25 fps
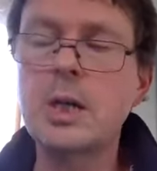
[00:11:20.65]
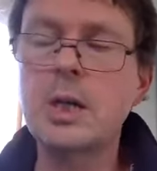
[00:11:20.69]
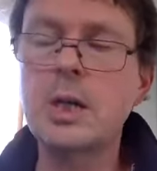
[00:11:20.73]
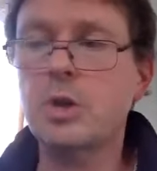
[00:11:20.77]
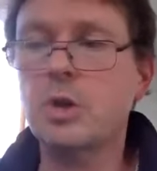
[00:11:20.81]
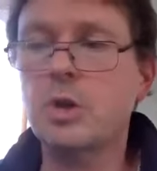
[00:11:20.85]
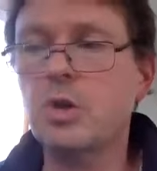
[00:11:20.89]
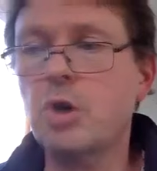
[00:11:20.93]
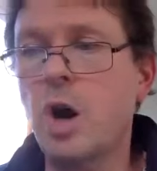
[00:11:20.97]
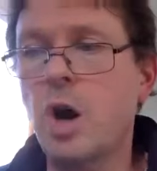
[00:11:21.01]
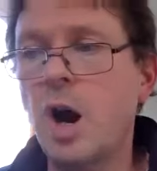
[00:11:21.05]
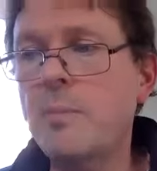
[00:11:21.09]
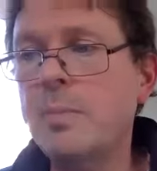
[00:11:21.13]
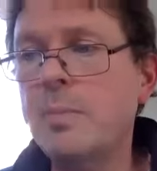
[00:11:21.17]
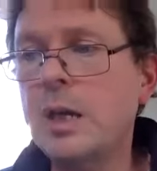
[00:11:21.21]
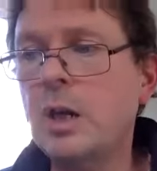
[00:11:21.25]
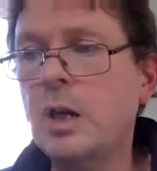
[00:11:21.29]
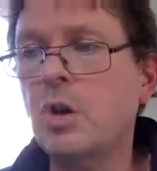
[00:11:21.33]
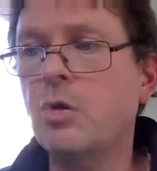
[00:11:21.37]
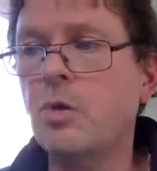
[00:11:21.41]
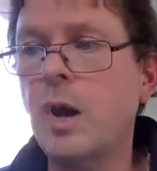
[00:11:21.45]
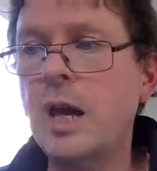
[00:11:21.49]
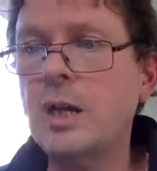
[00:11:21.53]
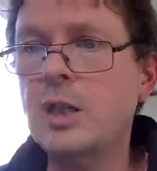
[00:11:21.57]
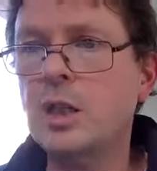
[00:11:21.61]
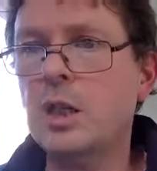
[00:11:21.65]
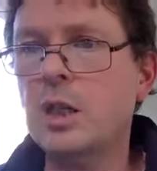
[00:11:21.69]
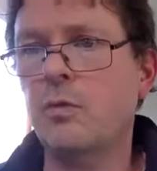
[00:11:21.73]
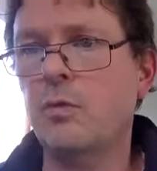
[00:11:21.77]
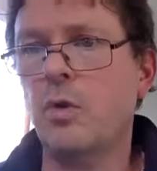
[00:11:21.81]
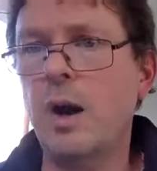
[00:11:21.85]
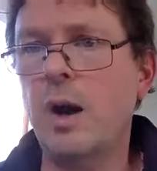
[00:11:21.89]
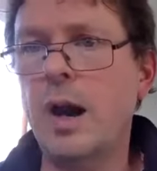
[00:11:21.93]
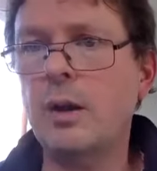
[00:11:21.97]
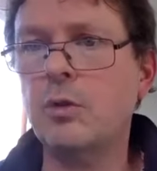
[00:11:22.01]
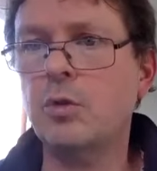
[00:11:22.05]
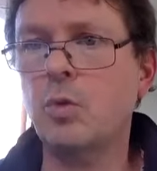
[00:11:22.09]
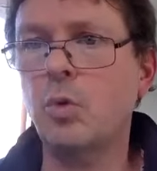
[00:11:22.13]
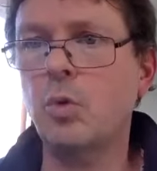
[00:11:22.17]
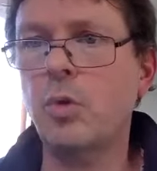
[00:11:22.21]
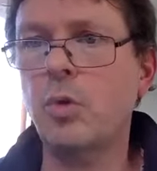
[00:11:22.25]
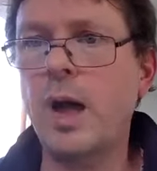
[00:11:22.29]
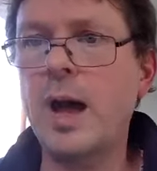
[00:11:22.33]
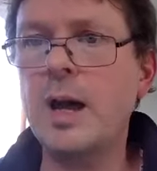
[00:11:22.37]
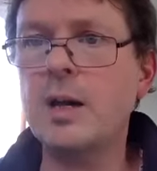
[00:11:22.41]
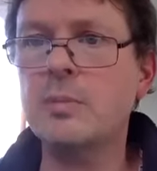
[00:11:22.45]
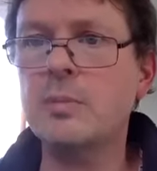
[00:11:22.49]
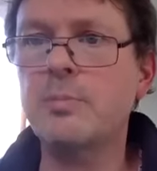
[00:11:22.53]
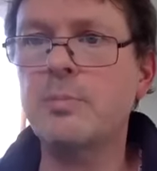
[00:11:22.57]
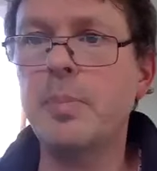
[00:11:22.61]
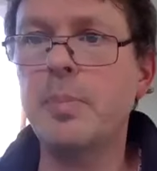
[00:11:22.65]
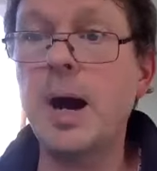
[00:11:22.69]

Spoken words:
So try and be creative around all that.